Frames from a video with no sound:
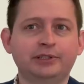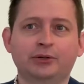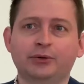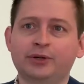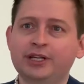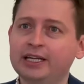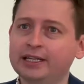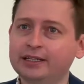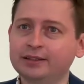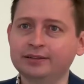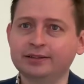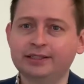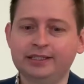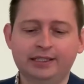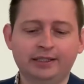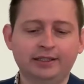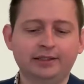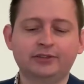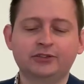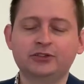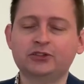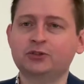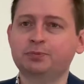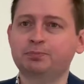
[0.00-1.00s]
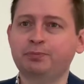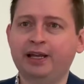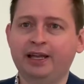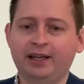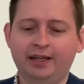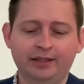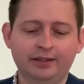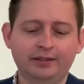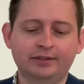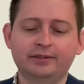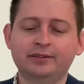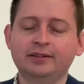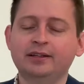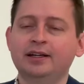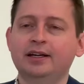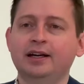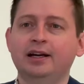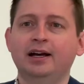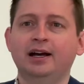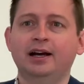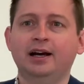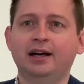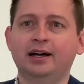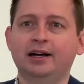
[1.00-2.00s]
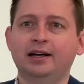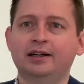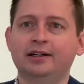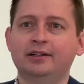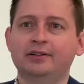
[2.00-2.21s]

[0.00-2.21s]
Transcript: Italy, Spain, uh,